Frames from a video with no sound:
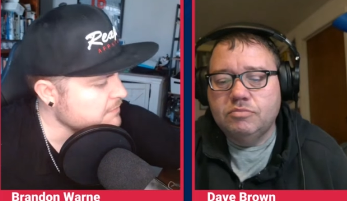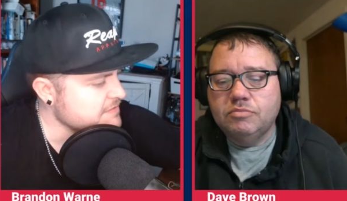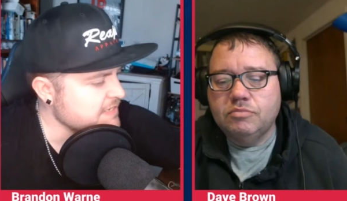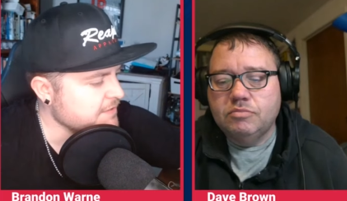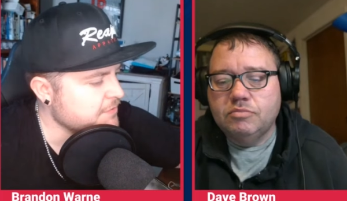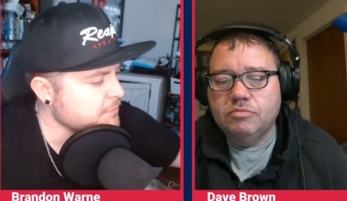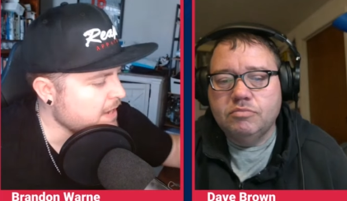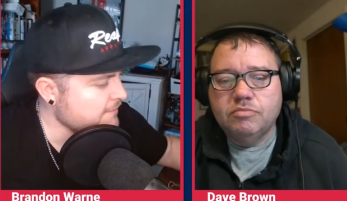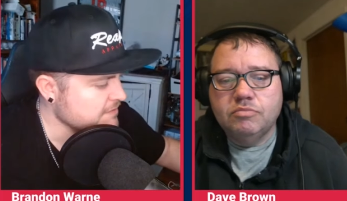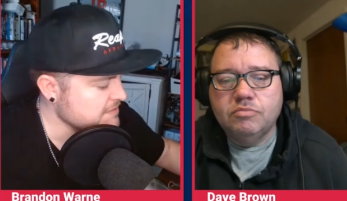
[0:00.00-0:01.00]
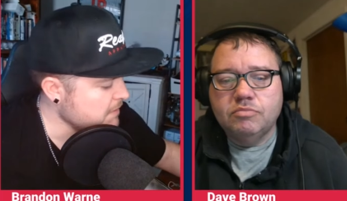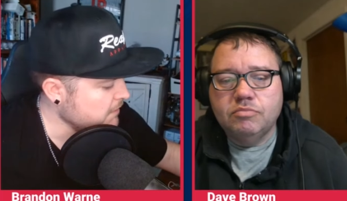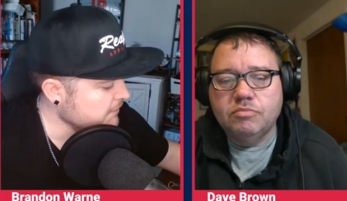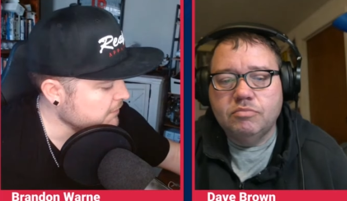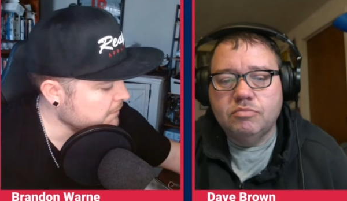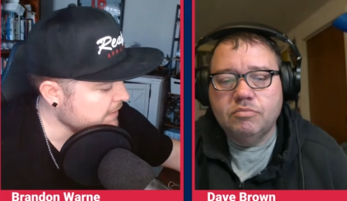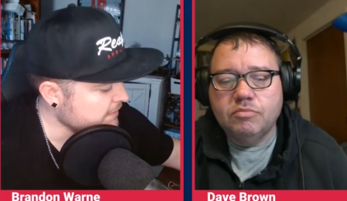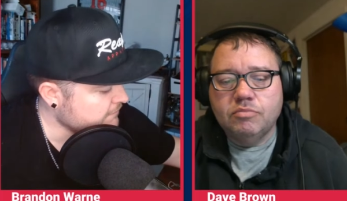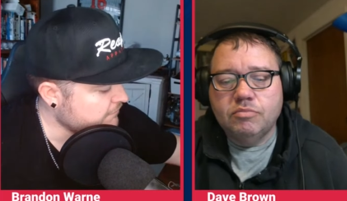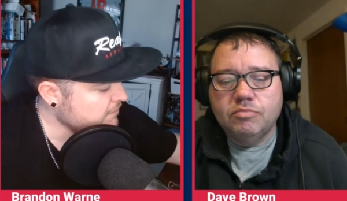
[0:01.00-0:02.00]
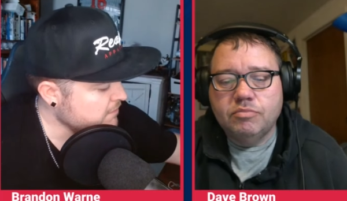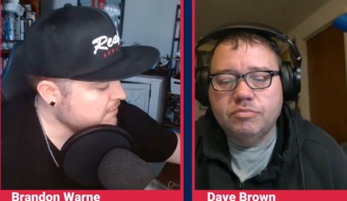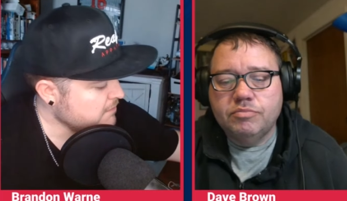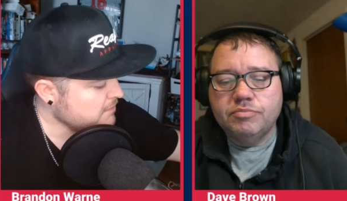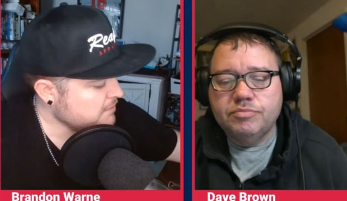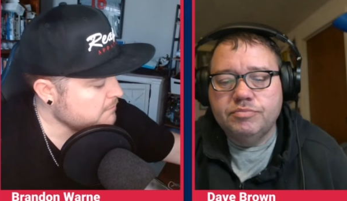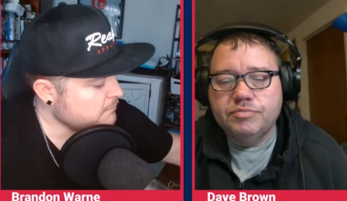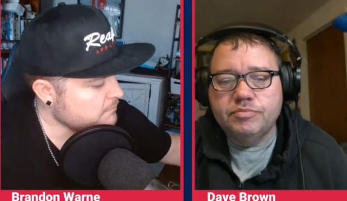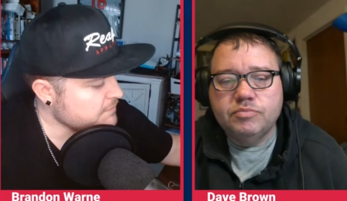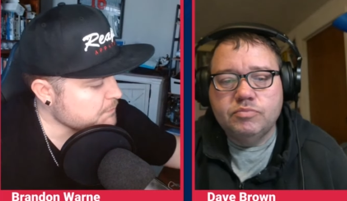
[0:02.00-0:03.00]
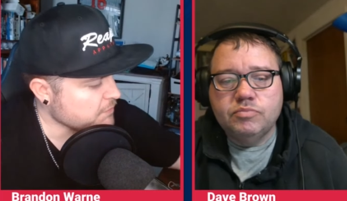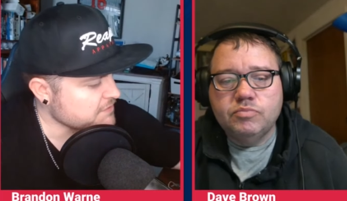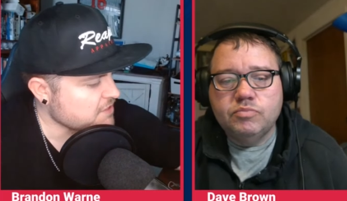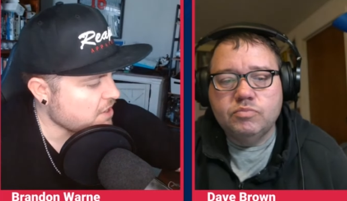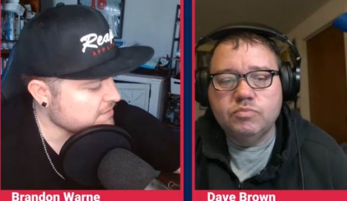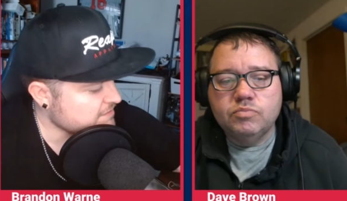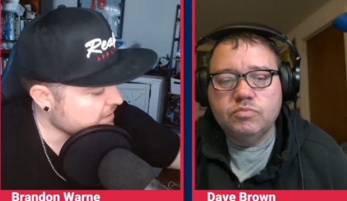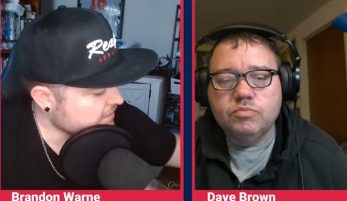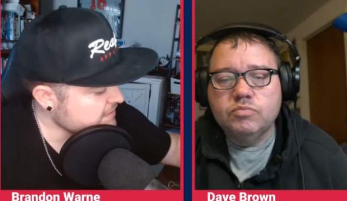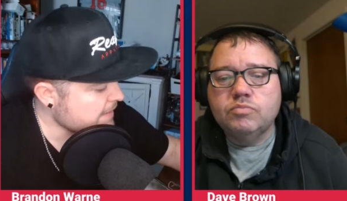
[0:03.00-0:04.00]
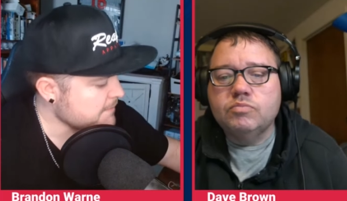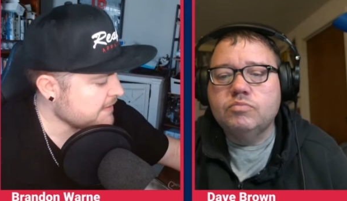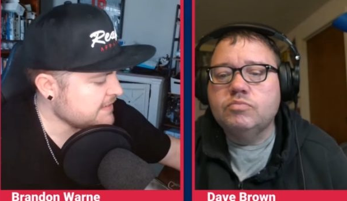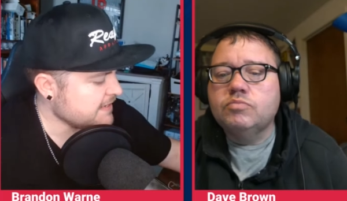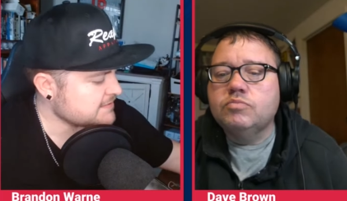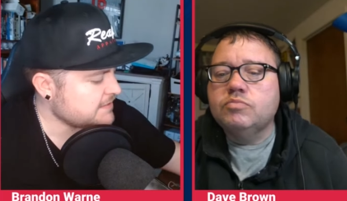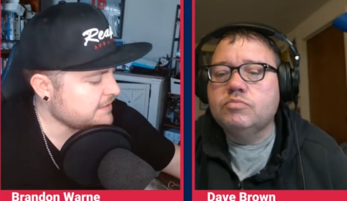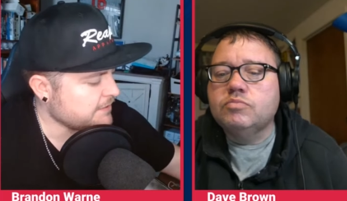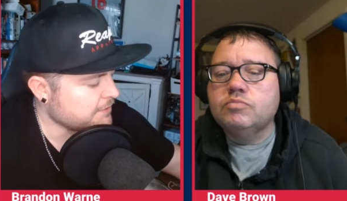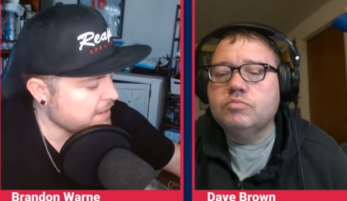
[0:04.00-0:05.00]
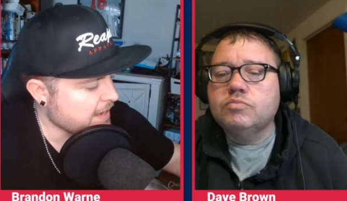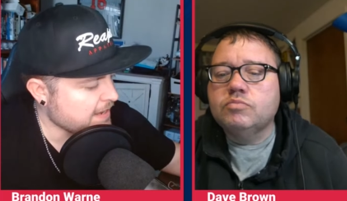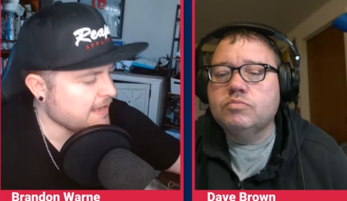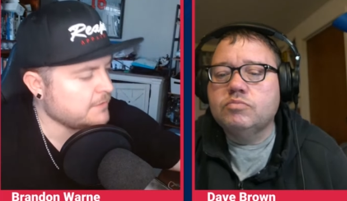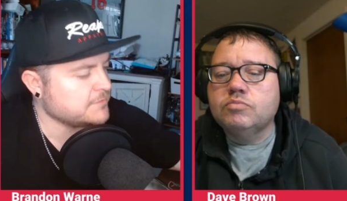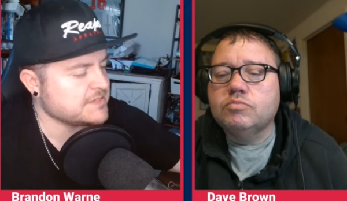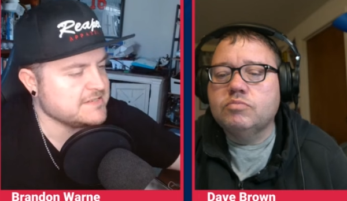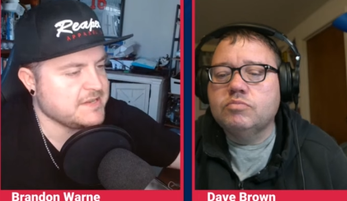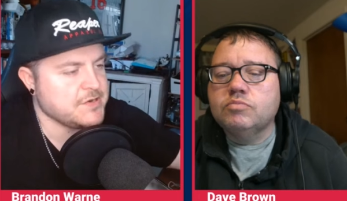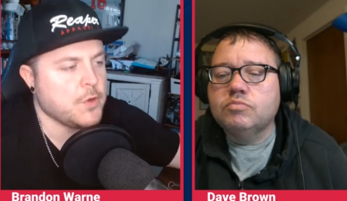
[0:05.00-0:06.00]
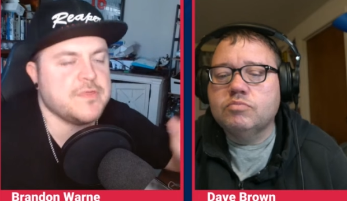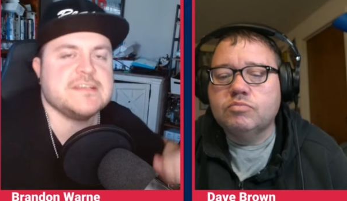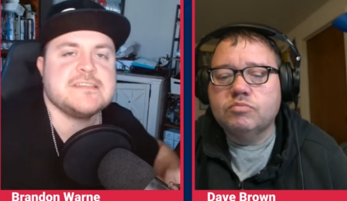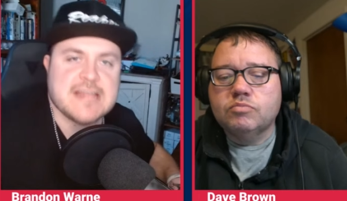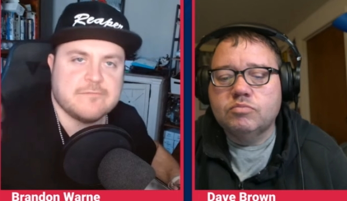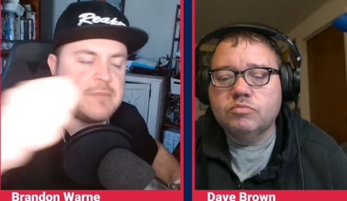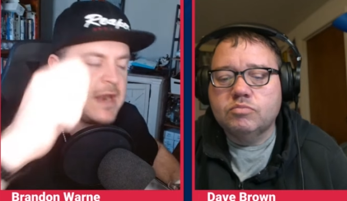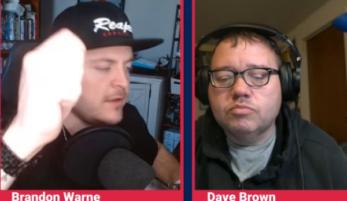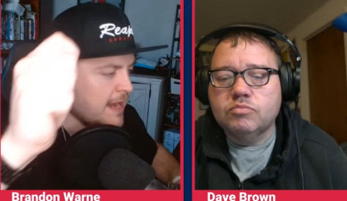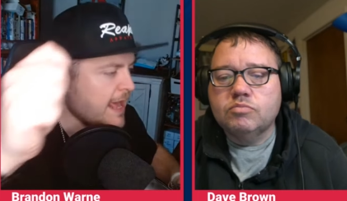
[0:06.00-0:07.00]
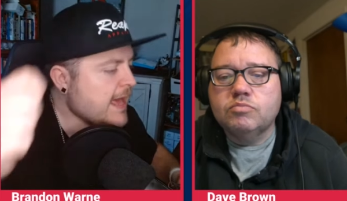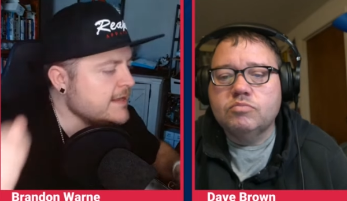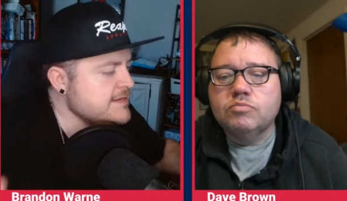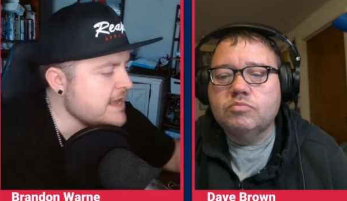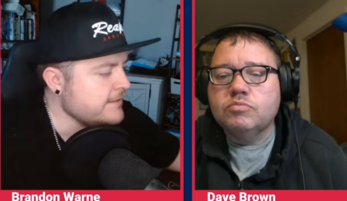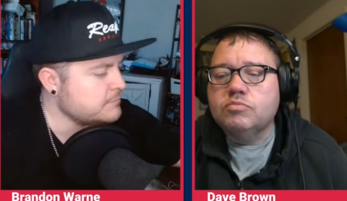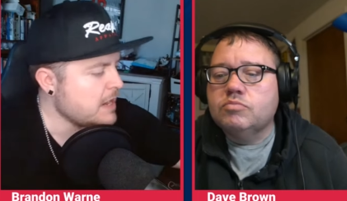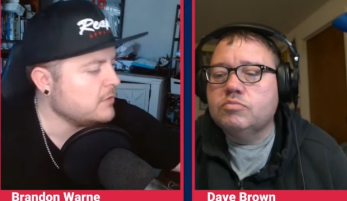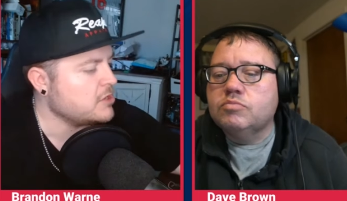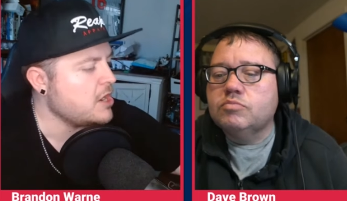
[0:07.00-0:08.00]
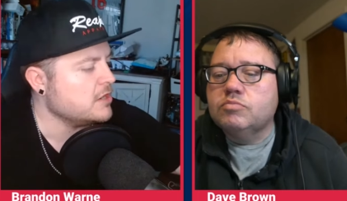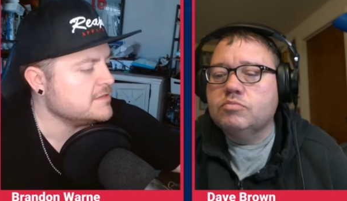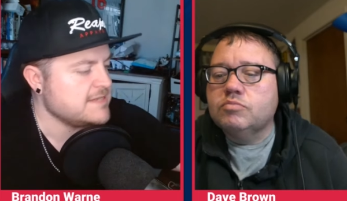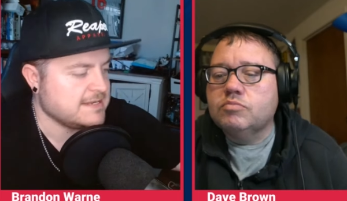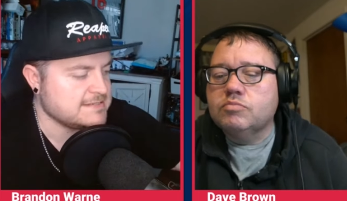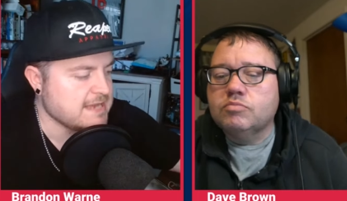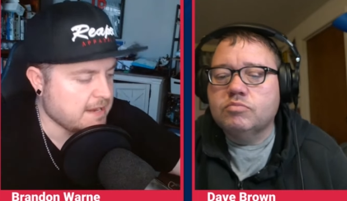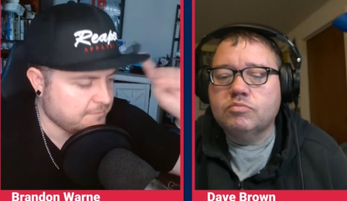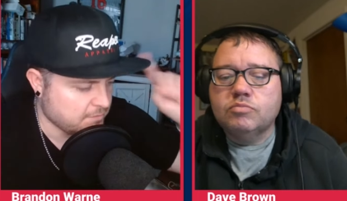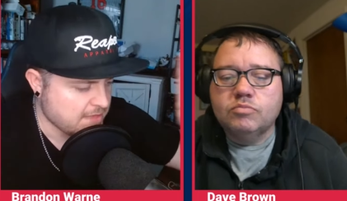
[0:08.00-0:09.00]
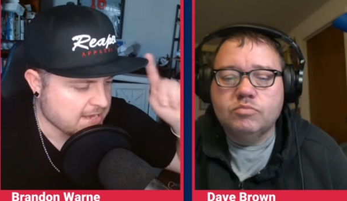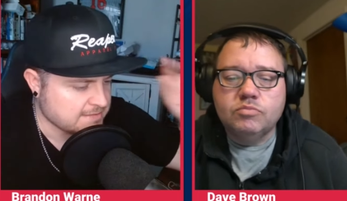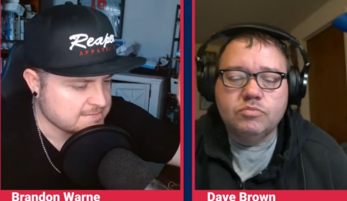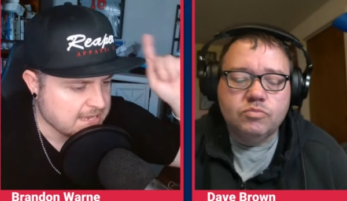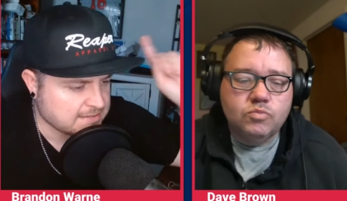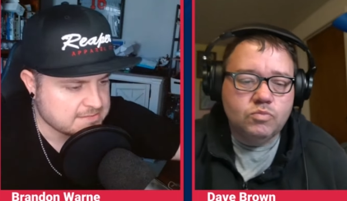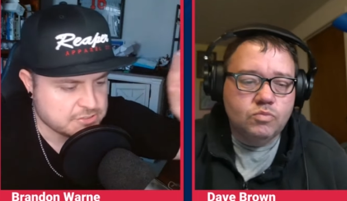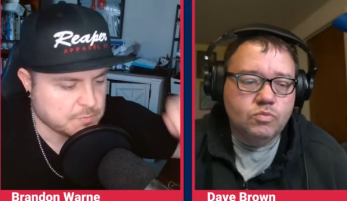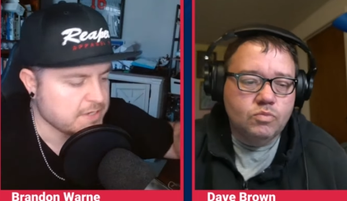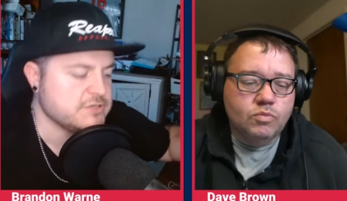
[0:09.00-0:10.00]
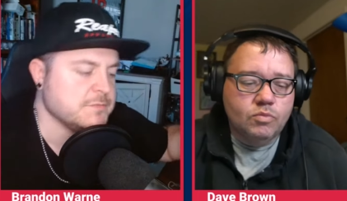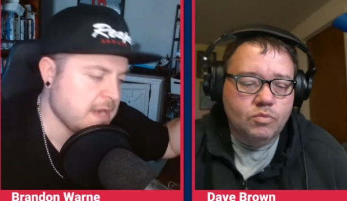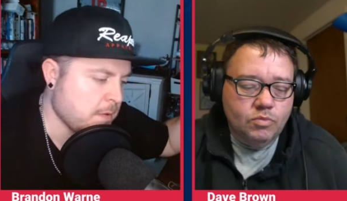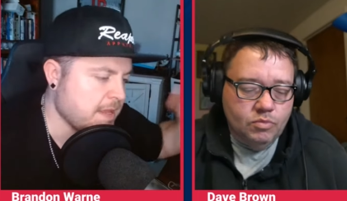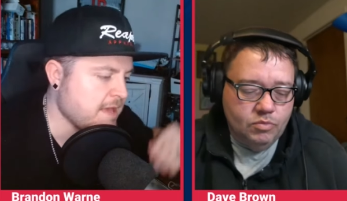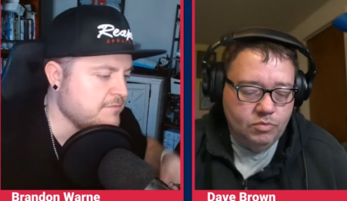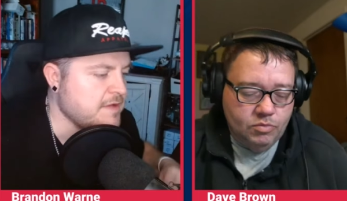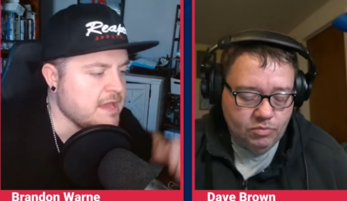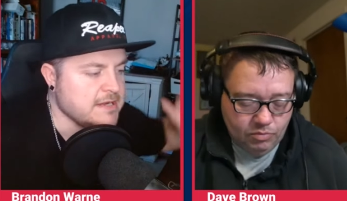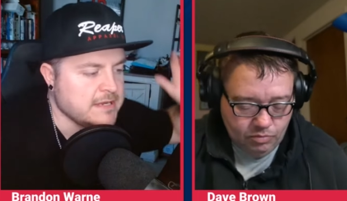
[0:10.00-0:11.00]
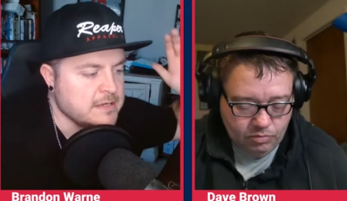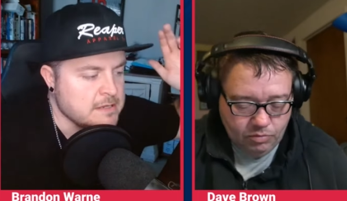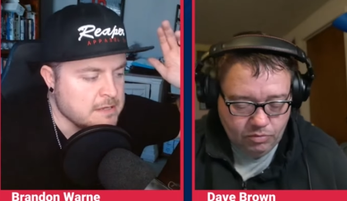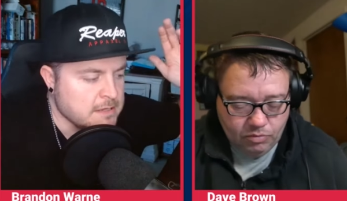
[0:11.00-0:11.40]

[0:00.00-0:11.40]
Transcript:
Speaker 1: I was digging through. I have a small little bin of sports cards on top of my desk here, and I was gonna say no, this Dave Brown, and I had a Dave Brown card set aside for that exact situation, but now I can't find it